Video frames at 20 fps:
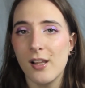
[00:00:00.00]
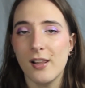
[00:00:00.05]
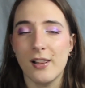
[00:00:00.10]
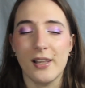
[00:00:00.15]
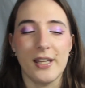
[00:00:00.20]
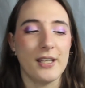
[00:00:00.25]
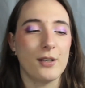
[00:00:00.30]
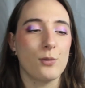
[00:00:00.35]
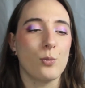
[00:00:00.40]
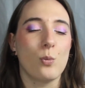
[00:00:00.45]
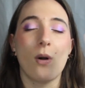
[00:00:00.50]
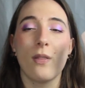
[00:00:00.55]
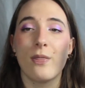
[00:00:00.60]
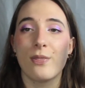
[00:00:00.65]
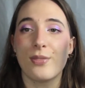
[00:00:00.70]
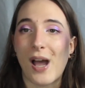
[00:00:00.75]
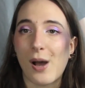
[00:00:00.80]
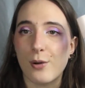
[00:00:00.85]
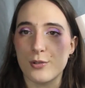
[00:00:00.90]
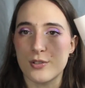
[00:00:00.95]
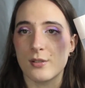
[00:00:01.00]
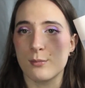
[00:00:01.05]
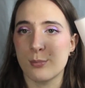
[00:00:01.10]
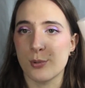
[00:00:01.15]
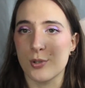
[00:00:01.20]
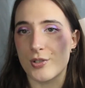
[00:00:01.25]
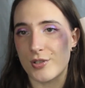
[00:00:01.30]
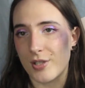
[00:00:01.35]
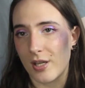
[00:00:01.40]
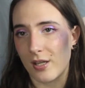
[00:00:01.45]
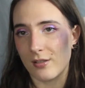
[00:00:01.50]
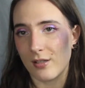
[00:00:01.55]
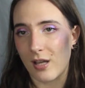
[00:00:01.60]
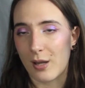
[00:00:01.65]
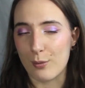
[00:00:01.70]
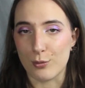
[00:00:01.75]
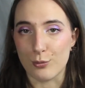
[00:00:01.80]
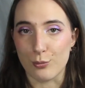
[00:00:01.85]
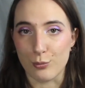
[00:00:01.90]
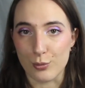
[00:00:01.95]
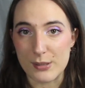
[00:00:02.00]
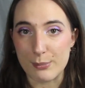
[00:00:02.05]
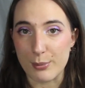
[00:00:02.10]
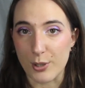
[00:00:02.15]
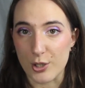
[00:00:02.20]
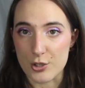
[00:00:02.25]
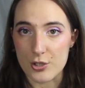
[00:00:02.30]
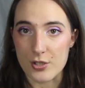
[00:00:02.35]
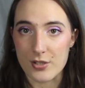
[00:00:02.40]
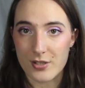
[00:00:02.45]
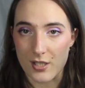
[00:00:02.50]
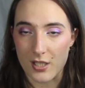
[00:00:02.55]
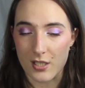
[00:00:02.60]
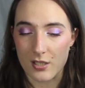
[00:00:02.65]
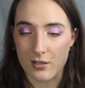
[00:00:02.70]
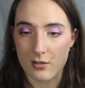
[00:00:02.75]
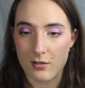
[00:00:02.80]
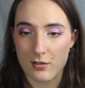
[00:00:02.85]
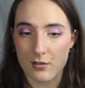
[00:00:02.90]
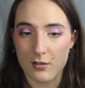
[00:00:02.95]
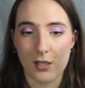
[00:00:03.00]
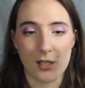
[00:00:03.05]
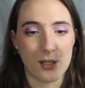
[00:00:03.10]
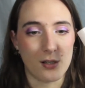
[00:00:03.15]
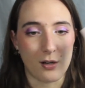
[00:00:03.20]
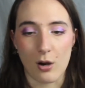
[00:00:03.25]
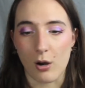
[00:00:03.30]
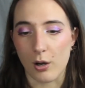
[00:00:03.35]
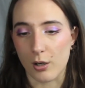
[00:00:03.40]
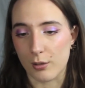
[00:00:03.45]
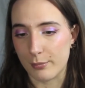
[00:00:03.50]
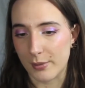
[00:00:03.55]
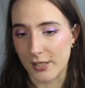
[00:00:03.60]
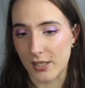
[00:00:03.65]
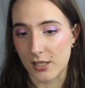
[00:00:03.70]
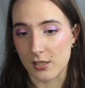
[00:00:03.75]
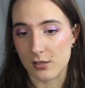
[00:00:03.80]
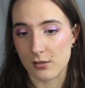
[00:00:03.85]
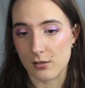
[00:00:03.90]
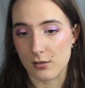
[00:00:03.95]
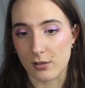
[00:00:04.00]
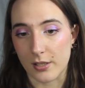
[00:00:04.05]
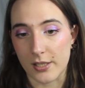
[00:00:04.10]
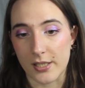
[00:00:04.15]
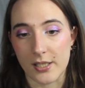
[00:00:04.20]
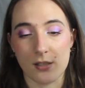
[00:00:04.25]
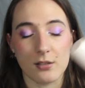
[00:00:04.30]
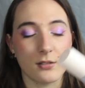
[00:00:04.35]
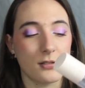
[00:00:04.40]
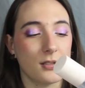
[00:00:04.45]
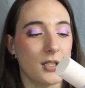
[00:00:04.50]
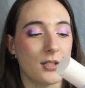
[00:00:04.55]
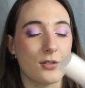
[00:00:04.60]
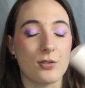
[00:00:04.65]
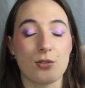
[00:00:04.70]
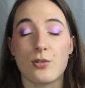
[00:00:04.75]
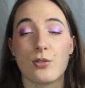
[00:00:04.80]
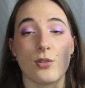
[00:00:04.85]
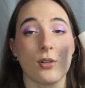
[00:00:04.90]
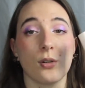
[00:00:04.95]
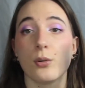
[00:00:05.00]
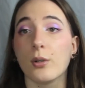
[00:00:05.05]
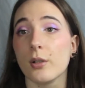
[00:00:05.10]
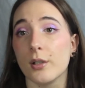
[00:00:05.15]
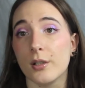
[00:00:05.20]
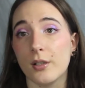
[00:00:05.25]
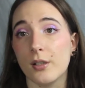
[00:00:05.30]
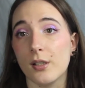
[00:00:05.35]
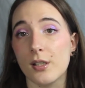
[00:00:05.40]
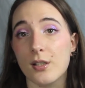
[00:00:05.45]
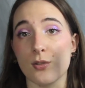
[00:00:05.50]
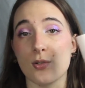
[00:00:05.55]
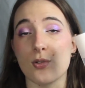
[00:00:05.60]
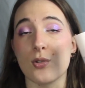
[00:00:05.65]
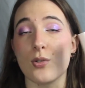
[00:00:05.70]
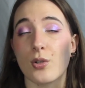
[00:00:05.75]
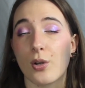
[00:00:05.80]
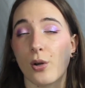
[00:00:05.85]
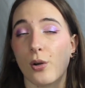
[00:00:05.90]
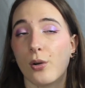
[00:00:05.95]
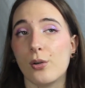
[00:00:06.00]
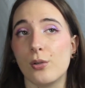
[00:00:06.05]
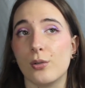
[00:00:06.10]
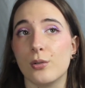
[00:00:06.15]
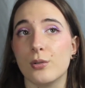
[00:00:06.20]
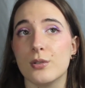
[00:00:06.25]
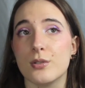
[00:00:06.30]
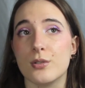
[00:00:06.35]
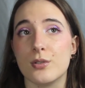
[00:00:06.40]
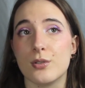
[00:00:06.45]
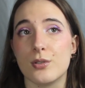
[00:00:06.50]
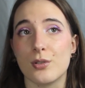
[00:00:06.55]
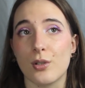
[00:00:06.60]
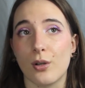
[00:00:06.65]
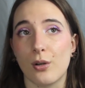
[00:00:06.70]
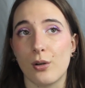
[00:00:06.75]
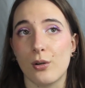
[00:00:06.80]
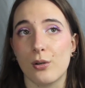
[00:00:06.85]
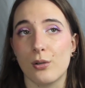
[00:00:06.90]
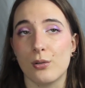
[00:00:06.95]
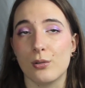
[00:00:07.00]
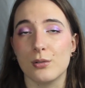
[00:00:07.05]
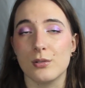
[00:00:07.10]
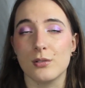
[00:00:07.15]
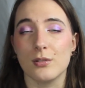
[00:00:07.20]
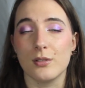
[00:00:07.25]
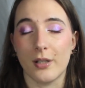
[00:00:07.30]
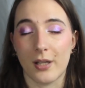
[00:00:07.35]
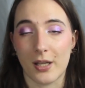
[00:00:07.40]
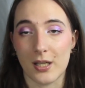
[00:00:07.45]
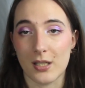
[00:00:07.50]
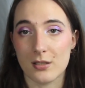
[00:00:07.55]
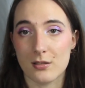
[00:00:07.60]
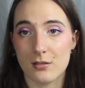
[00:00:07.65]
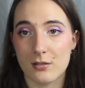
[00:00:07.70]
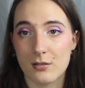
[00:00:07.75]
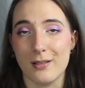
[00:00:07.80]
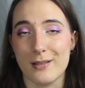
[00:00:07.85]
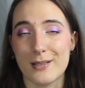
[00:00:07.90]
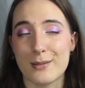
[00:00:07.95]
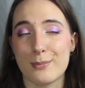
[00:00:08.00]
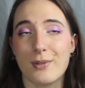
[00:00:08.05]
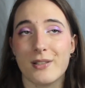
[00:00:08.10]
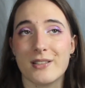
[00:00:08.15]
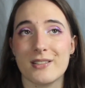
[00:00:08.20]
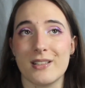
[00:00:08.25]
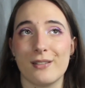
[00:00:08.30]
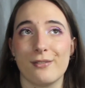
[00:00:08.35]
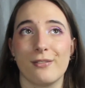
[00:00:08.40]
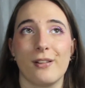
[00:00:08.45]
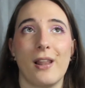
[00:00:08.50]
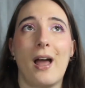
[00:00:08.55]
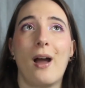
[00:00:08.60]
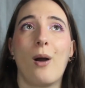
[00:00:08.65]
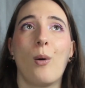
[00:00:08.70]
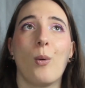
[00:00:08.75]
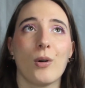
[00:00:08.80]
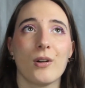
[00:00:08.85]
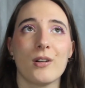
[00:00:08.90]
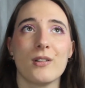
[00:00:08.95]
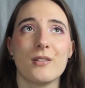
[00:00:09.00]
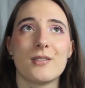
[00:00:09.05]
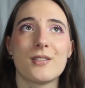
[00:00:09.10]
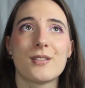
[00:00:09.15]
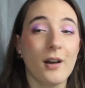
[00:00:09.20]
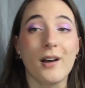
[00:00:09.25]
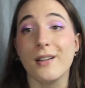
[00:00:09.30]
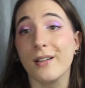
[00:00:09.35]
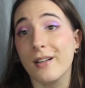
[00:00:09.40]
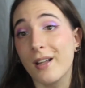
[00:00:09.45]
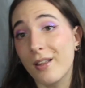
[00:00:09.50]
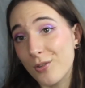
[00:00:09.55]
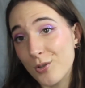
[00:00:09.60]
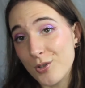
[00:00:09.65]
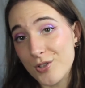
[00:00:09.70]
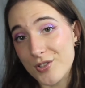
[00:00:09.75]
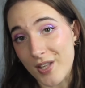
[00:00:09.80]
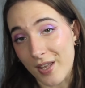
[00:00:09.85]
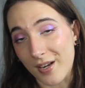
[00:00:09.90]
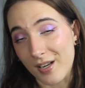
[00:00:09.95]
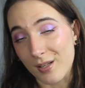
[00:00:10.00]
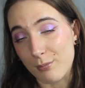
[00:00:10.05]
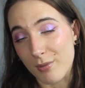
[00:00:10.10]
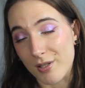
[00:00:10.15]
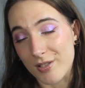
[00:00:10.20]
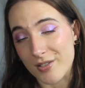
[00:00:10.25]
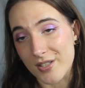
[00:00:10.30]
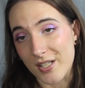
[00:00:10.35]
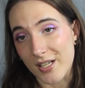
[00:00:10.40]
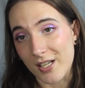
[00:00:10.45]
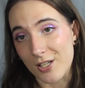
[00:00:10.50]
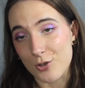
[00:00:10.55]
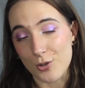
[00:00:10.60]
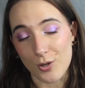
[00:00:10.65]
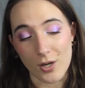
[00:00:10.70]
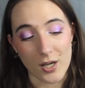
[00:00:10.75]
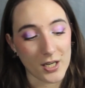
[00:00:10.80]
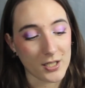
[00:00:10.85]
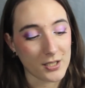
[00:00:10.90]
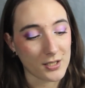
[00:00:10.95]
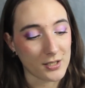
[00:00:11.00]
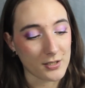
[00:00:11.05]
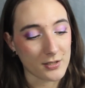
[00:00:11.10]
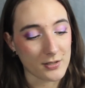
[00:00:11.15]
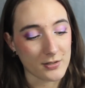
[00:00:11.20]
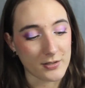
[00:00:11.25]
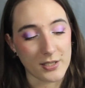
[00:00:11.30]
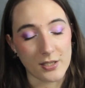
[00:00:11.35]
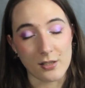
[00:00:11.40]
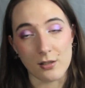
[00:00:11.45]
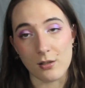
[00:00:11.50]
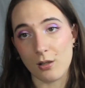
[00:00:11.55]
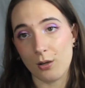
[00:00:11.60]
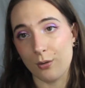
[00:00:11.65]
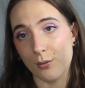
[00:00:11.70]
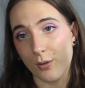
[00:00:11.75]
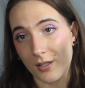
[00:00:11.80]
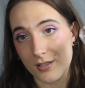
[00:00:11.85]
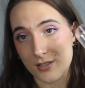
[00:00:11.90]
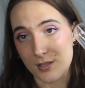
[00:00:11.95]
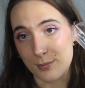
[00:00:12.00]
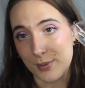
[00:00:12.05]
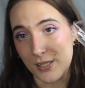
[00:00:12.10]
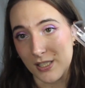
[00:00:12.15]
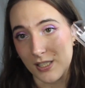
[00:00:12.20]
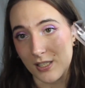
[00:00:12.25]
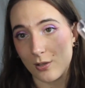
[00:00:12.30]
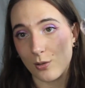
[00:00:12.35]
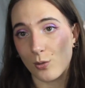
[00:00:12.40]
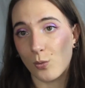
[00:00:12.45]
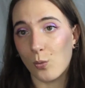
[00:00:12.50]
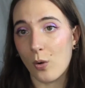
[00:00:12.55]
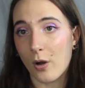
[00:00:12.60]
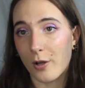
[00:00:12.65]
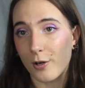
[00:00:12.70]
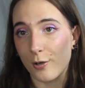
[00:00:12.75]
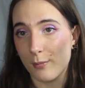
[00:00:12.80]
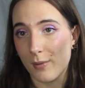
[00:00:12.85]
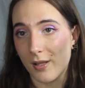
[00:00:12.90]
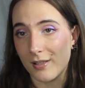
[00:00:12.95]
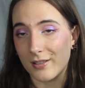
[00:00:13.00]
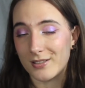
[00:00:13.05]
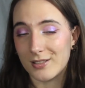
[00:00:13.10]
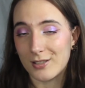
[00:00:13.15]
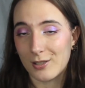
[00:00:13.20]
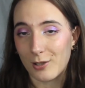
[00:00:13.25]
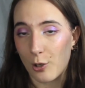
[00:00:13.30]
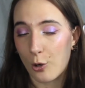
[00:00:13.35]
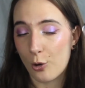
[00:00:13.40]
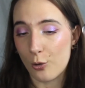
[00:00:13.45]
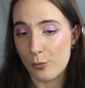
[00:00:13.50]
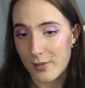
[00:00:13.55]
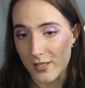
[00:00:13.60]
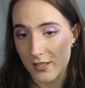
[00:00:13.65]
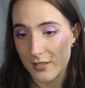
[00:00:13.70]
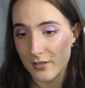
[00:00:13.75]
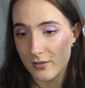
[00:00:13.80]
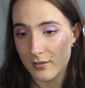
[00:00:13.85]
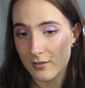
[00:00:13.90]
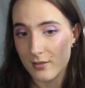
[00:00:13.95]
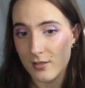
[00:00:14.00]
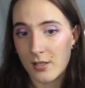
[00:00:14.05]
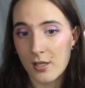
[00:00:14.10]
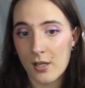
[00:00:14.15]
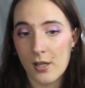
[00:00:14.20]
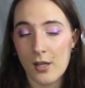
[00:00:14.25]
Like 1000% I would repurchase this in a heartbeat. Like it's so good. It's so nice, and it smells like flowers. Another setting mist that I tried is the Glow Recipe Watermelon Glow Mist.